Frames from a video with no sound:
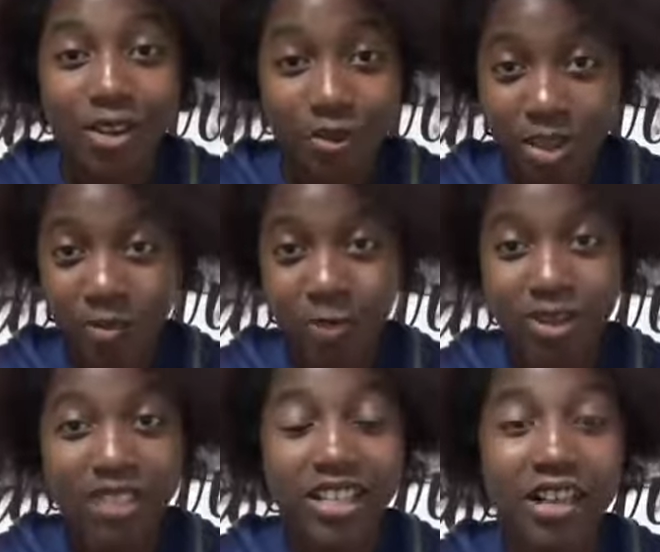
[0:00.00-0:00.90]

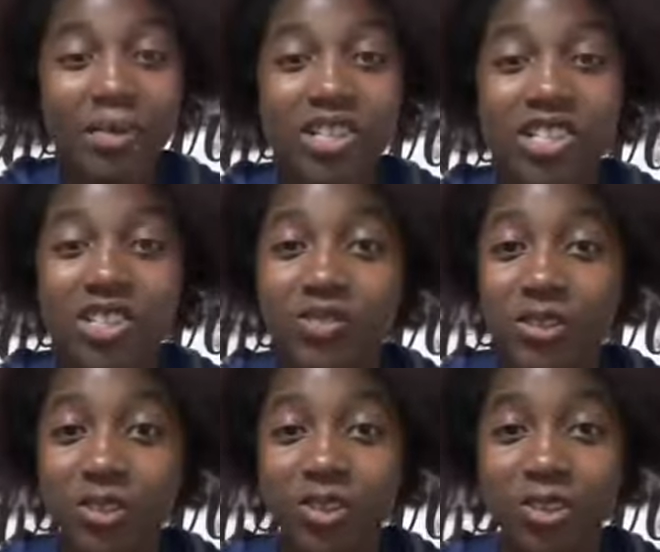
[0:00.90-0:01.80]
Whispering damages your
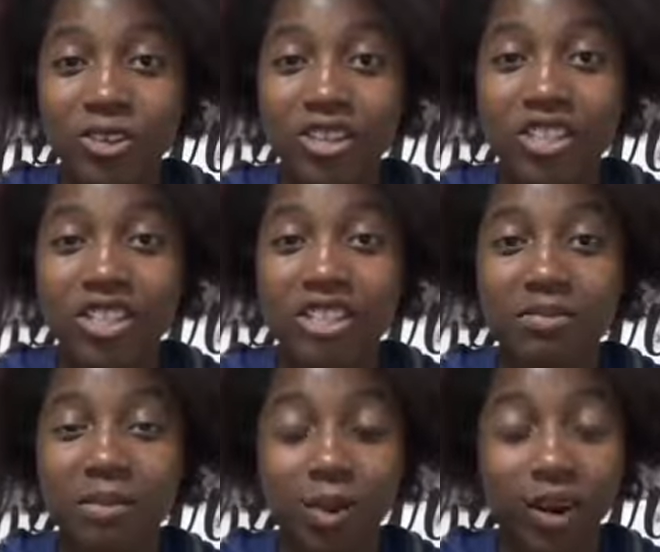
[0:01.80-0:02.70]
vocal cords
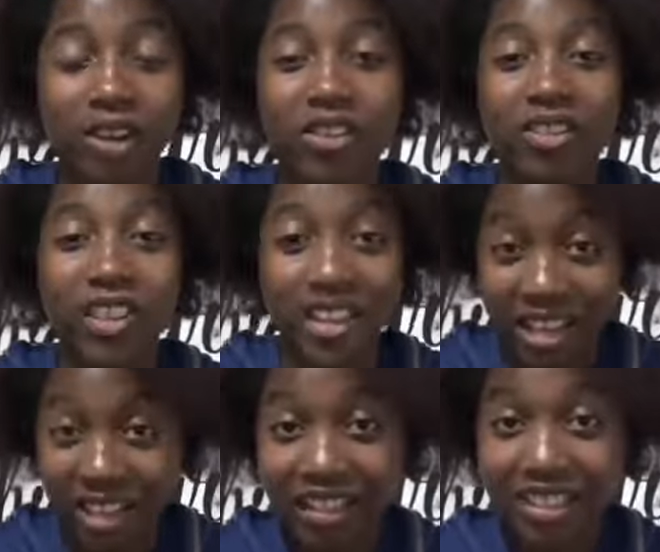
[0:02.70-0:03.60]
more than
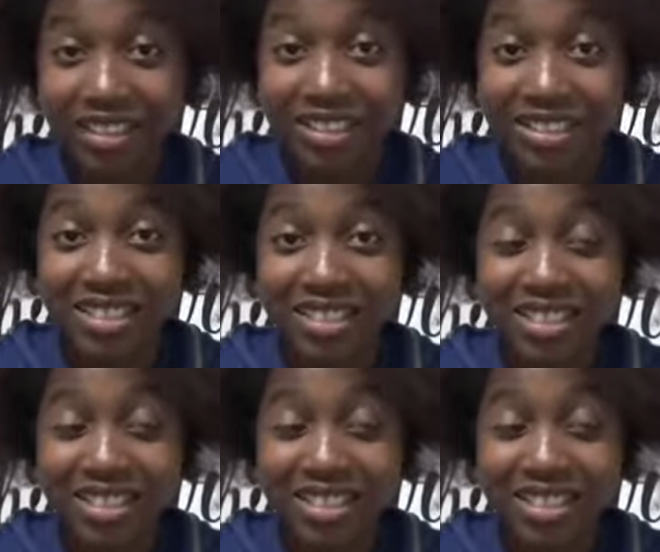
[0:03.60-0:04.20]
yelling does.